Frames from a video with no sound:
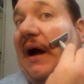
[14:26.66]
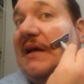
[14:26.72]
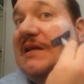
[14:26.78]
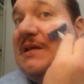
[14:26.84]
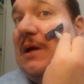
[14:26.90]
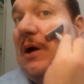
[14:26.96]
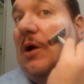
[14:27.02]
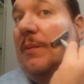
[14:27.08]

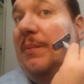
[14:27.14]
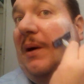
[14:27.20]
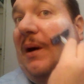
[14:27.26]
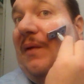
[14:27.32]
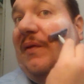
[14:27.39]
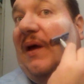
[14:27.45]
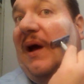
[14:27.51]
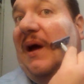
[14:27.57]
soap
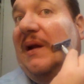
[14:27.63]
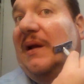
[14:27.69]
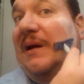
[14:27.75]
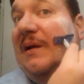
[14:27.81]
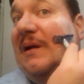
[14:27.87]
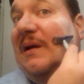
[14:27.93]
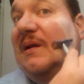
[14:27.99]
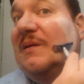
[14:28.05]
on that,
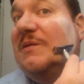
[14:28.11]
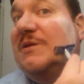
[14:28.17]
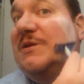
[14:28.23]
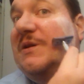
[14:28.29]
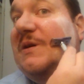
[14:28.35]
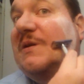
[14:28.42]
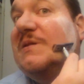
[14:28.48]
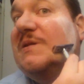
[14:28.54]
and it
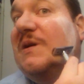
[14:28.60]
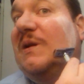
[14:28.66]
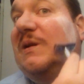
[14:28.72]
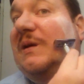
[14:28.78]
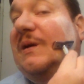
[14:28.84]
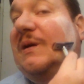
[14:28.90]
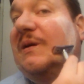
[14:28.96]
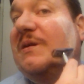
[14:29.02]
just
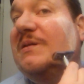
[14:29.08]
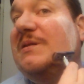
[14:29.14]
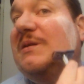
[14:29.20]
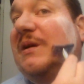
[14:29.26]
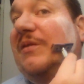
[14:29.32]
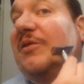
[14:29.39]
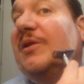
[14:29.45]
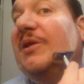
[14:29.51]
clears
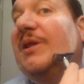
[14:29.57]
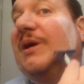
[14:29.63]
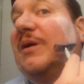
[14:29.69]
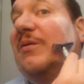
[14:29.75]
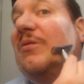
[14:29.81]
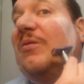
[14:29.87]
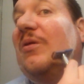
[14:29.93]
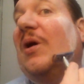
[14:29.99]

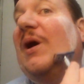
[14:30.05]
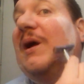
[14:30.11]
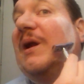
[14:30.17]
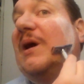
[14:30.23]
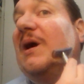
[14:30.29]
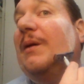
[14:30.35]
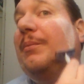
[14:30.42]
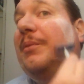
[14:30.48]
everything
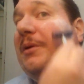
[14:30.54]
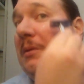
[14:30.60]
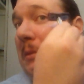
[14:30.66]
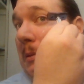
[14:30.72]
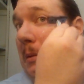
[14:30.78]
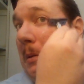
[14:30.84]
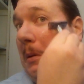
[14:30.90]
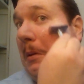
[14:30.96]
right up.
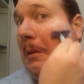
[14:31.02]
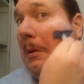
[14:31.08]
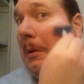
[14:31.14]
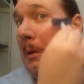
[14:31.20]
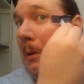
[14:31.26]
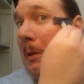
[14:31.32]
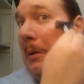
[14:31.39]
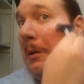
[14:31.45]

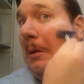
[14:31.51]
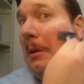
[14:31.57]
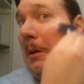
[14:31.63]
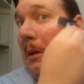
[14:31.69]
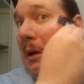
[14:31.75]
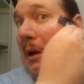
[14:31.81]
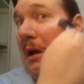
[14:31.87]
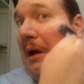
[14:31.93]

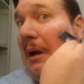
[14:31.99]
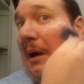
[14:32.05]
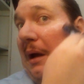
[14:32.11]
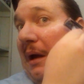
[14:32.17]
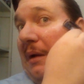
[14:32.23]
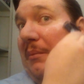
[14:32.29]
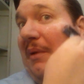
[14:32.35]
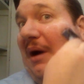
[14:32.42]

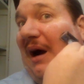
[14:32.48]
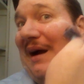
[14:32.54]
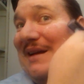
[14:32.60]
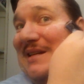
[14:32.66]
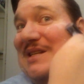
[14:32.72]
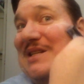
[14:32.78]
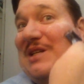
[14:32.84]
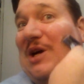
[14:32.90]
And
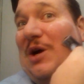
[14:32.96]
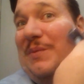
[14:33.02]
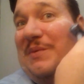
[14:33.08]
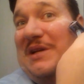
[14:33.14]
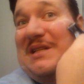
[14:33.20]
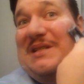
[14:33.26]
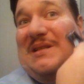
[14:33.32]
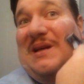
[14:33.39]
my
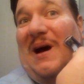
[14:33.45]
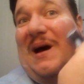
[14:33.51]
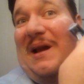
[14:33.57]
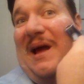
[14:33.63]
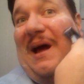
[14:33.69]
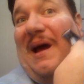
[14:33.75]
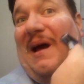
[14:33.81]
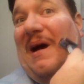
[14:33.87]
soap does
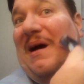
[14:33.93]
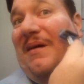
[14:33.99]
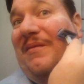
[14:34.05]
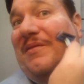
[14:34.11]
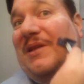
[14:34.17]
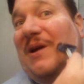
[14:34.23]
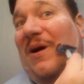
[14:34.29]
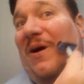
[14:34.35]
not
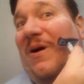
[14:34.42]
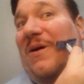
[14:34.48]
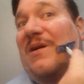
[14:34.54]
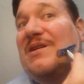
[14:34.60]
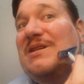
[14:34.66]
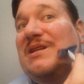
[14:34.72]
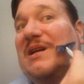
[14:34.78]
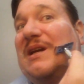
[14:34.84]
have the
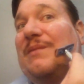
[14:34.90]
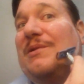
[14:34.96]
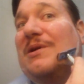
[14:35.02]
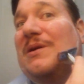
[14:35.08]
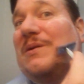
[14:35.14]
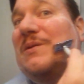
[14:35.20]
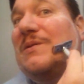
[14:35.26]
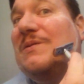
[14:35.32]
harsh
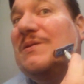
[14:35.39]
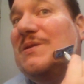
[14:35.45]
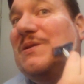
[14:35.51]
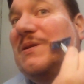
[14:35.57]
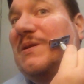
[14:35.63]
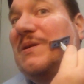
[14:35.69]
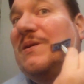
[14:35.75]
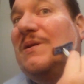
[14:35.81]
chemicals
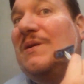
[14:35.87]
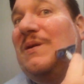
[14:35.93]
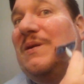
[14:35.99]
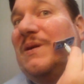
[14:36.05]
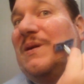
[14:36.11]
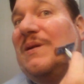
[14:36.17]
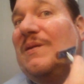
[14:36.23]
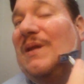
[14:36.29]

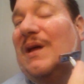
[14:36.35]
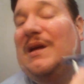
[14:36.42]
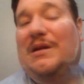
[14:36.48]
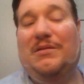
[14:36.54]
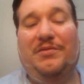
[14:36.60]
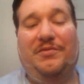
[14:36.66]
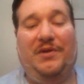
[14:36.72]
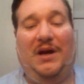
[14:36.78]
that
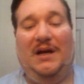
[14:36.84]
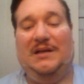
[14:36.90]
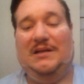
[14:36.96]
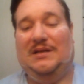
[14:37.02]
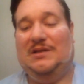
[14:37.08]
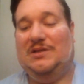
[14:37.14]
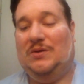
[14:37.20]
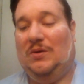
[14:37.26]
you
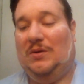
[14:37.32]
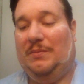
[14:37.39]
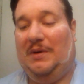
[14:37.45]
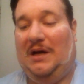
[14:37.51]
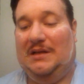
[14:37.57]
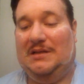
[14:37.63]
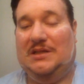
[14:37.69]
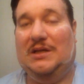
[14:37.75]
find in
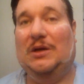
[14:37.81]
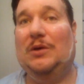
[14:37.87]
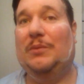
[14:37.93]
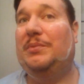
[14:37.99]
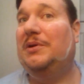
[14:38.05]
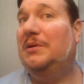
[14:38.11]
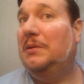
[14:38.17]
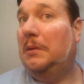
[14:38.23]
store-bought soap.